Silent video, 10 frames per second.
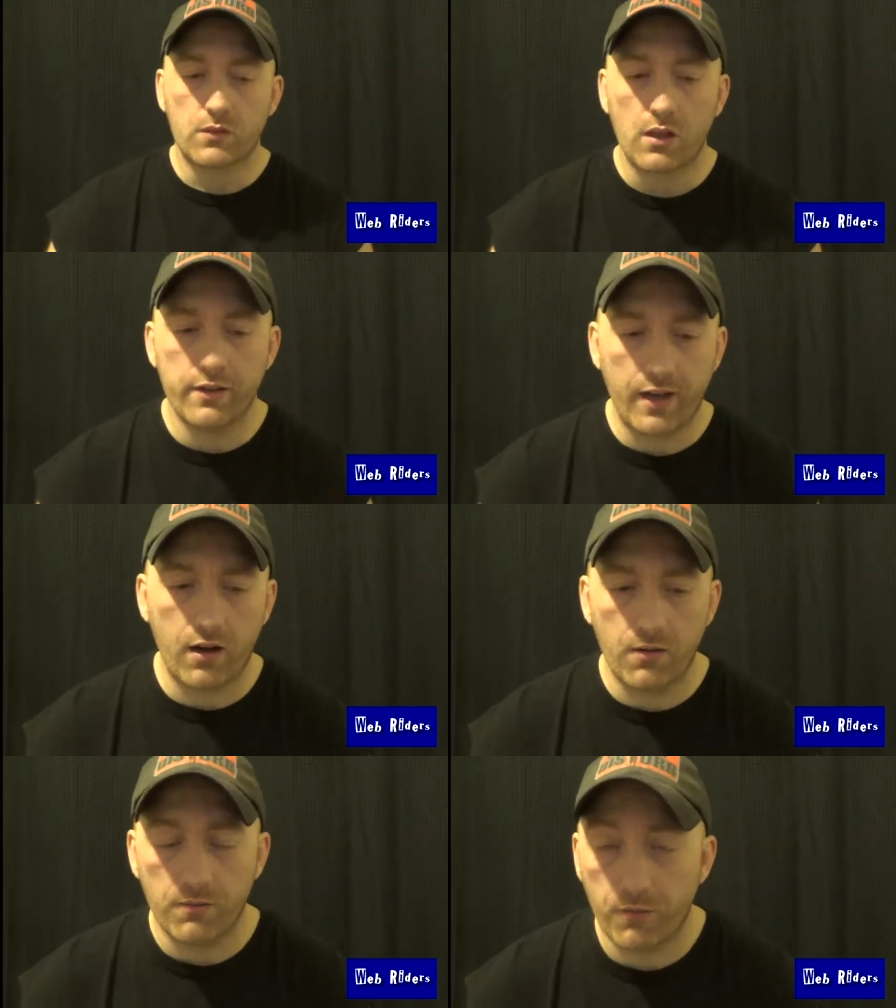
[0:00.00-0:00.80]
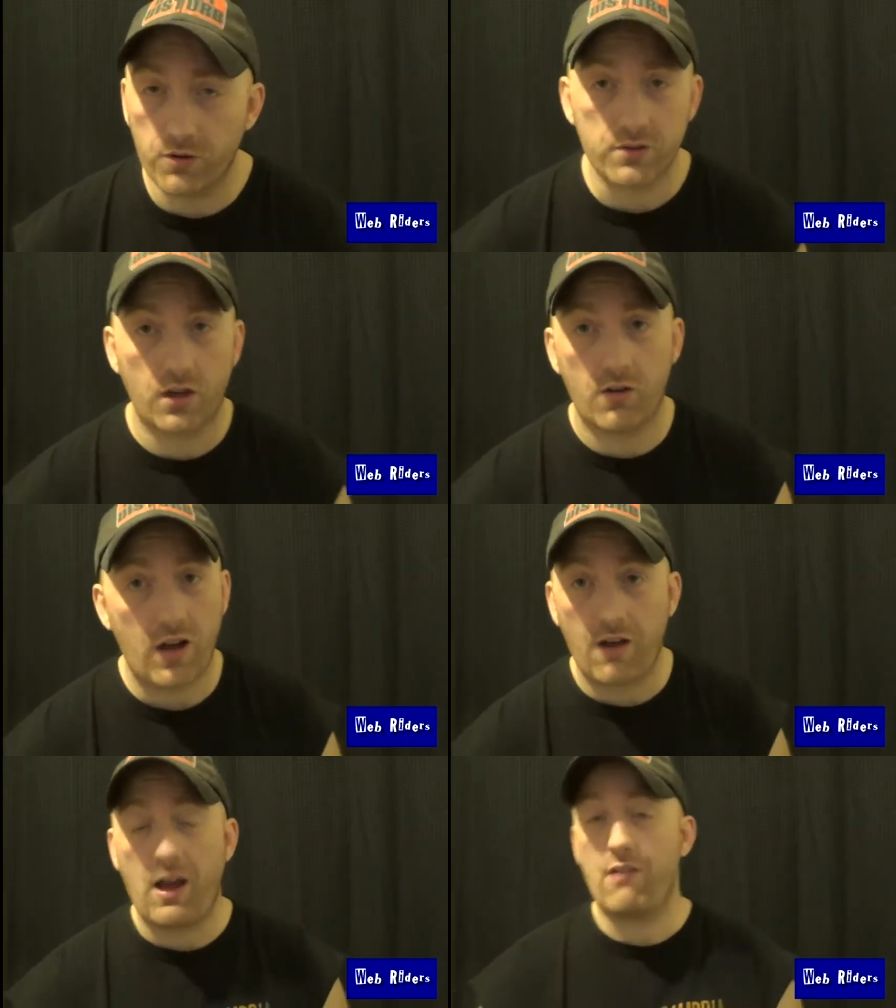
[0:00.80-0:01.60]
Now, first off,
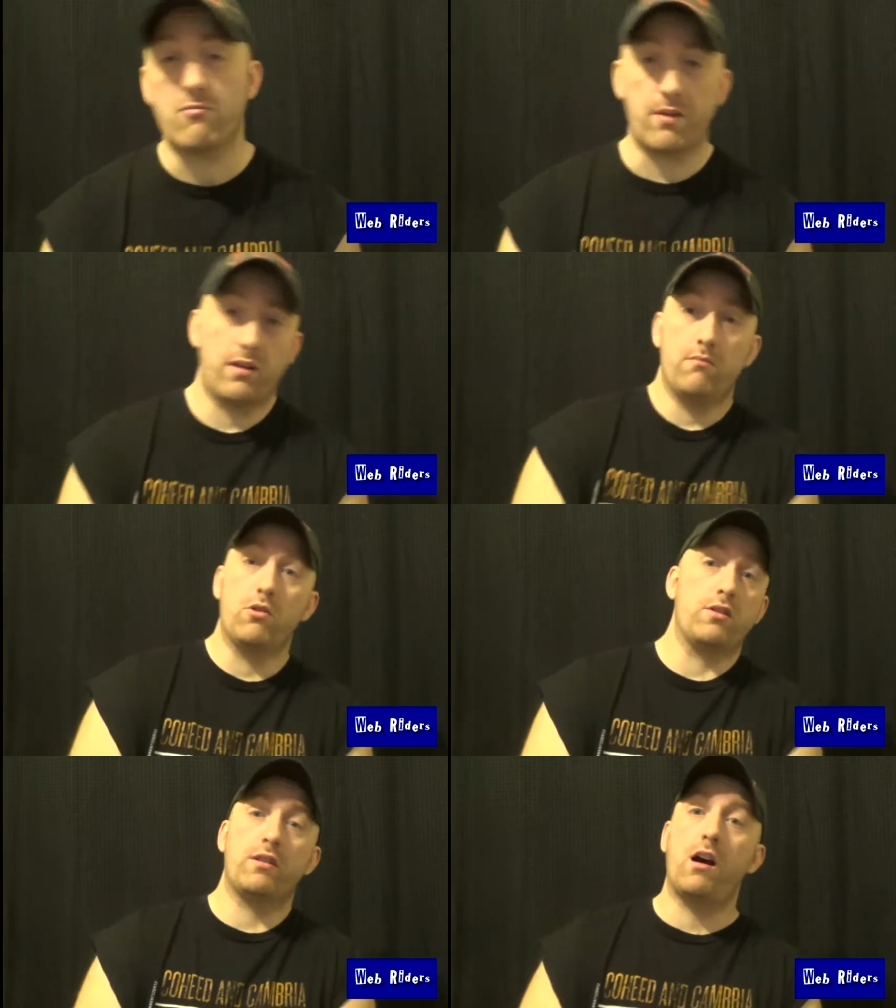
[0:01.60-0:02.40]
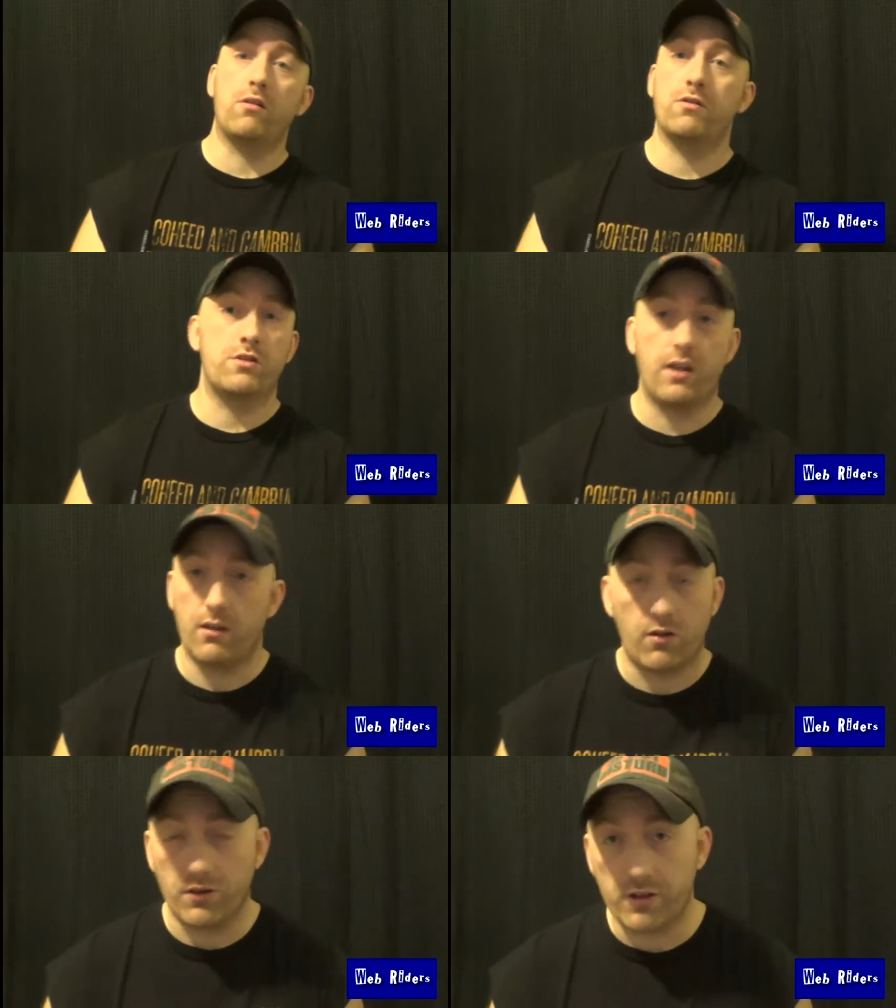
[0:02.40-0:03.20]
I haven't made a million dollars yet
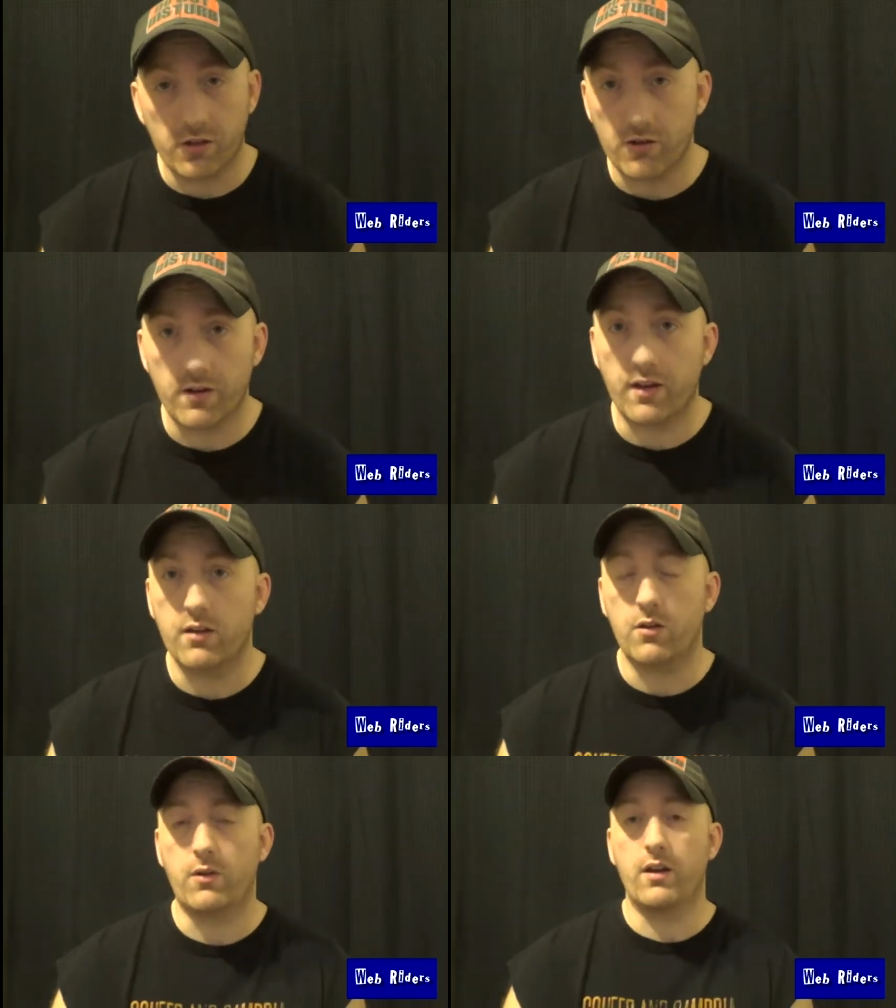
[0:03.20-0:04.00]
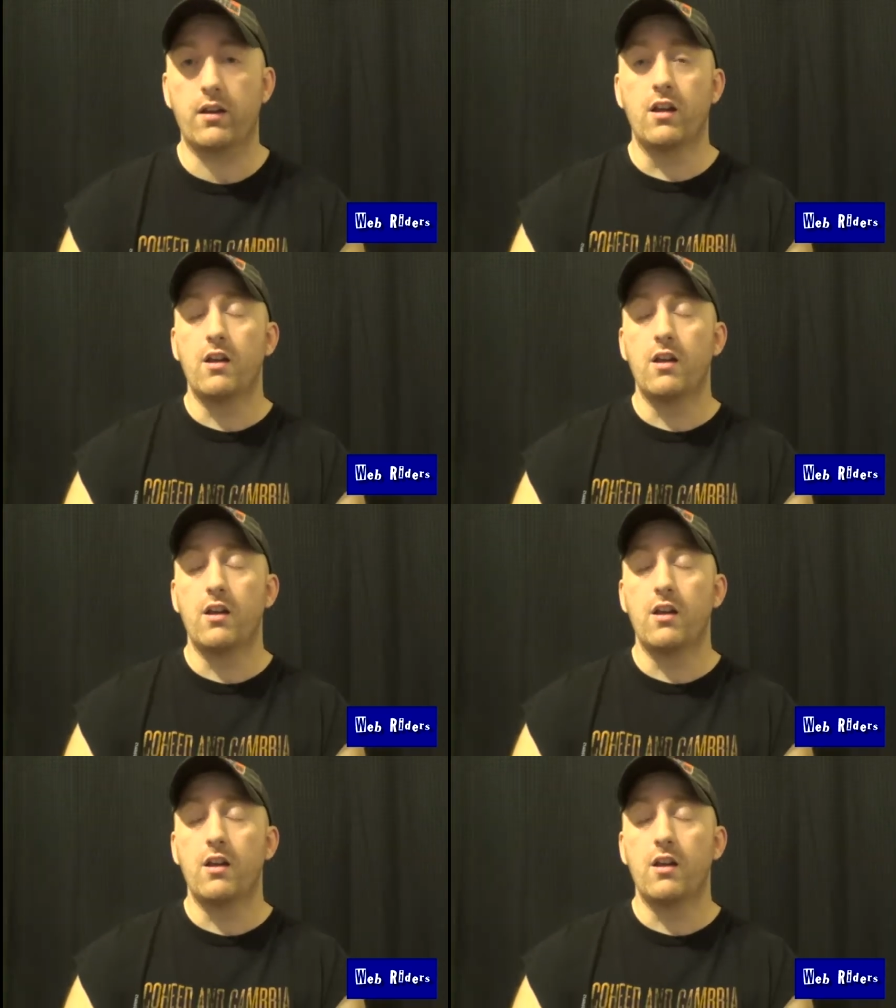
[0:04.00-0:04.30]
on the internet, okay?